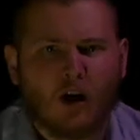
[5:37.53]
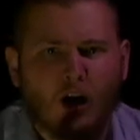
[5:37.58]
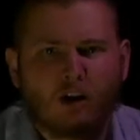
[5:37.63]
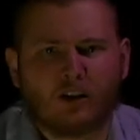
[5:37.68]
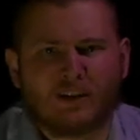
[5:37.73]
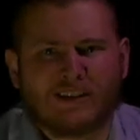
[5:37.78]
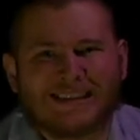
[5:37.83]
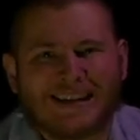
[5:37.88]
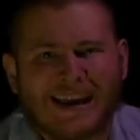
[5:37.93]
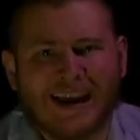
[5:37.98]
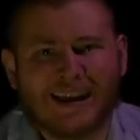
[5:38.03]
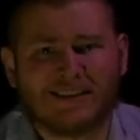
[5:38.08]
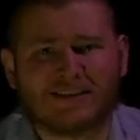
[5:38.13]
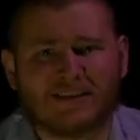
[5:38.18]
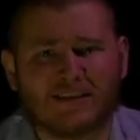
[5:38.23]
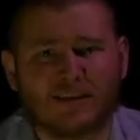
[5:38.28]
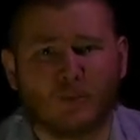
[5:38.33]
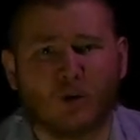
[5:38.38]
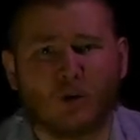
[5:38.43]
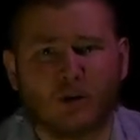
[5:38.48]
are a
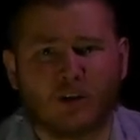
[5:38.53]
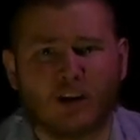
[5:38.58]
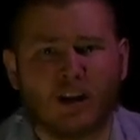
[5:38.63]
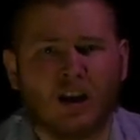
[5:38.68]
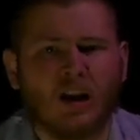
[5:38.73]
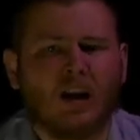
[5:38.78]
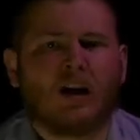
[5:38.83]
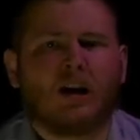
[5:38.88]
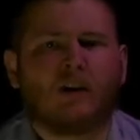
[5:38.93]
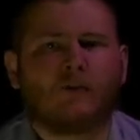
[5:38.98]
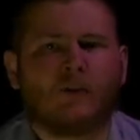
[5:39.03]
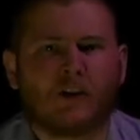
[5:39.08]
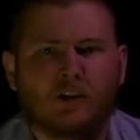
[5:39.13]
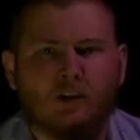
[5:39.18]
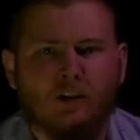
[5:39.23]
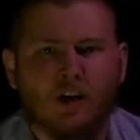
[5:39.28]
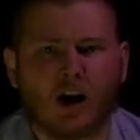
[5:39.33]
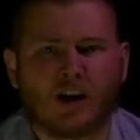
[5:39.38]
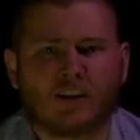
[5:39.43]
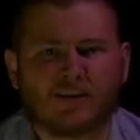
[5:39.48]
testimony of the
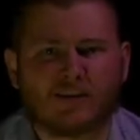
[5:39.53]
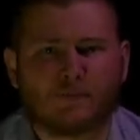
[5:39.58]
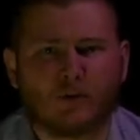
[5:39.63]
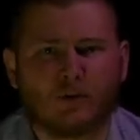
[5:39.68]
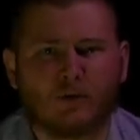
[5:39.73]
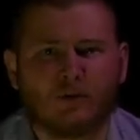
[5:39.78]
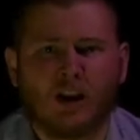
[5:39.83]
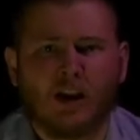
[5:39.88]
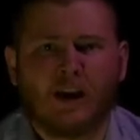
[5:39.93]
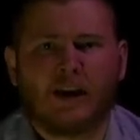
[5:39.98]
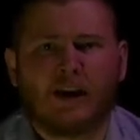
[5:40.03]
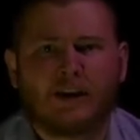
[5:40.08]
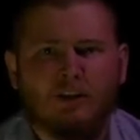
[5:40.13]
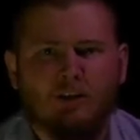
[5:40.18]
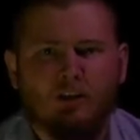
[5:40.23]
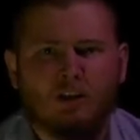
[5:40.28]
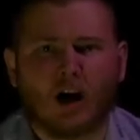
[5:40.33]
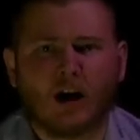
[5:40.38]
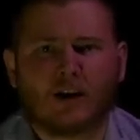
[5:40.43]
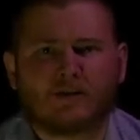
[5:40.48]
gospel and
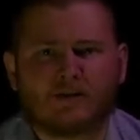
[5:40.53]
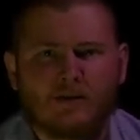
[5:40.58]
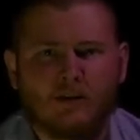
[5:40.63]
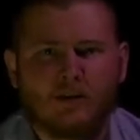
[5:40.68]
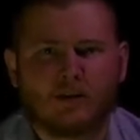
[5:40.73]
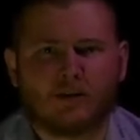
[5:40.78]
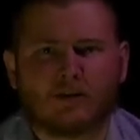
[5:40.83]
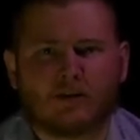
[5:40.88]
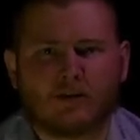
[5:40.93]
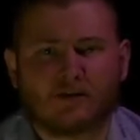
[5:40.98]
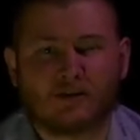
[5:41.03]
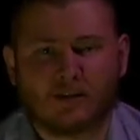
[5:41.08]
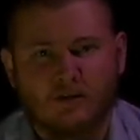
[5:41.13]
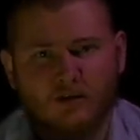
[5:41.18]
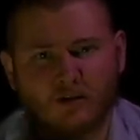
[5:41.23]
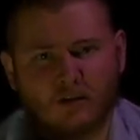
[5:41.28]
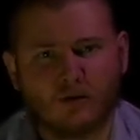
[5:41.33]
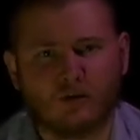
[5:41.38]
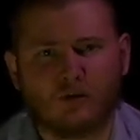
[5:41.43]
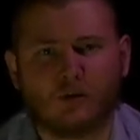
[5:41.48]
God's goodness
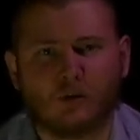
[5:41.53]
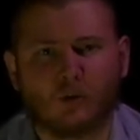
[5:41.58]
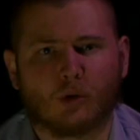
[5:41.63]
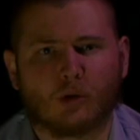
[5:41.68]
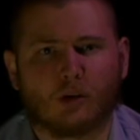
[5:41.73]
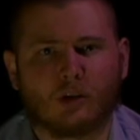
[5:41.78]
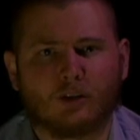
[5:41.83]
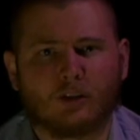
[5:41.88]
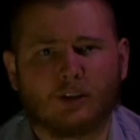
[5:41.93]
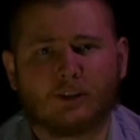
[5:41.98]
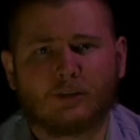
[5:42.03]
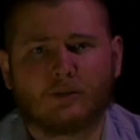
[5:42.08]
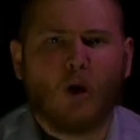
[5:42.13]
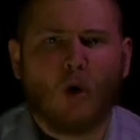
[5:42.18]
to the world.